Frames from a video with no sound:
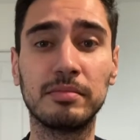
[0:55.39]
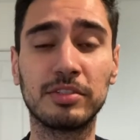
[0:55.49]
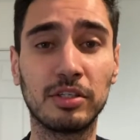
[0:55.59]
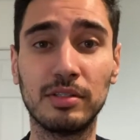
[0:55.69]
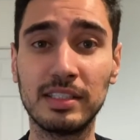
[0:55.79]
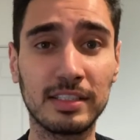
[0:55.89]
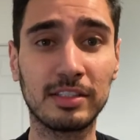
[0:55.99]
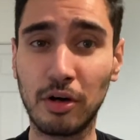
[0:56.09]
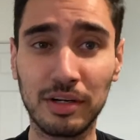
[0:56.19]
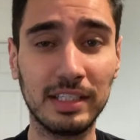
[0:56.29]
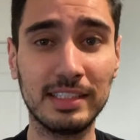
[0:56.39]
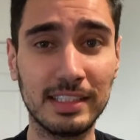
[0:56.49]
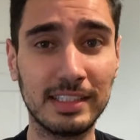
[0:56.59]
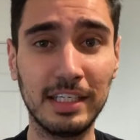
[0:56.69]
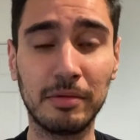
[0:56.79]
So this is not an easy
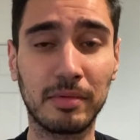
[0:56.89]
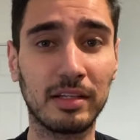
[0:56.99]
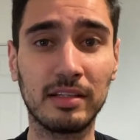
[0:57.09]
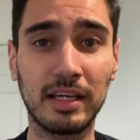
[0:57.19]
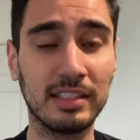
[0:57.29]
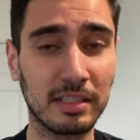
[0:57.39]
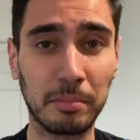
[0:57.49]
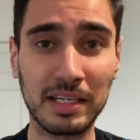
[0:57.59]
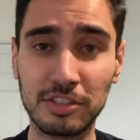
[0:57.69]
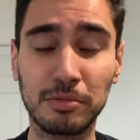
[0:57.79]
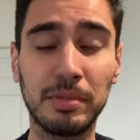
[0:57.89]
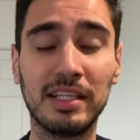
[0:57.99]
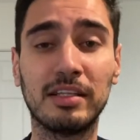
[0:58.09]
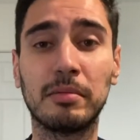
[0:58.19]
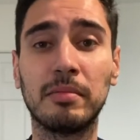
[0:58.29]
team, and Inter managed to
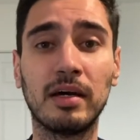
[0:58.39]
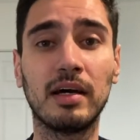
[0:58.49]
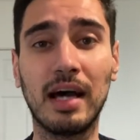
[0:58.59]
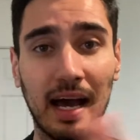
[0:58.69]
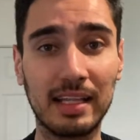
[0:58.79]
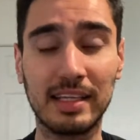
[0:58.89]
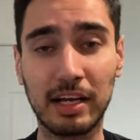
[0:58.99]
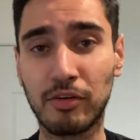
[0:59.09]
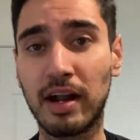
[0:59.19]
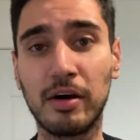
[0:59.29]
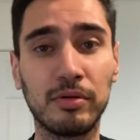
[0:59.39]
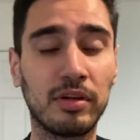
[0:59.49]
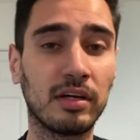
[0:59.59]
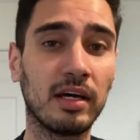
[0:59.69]
beat them at their ground.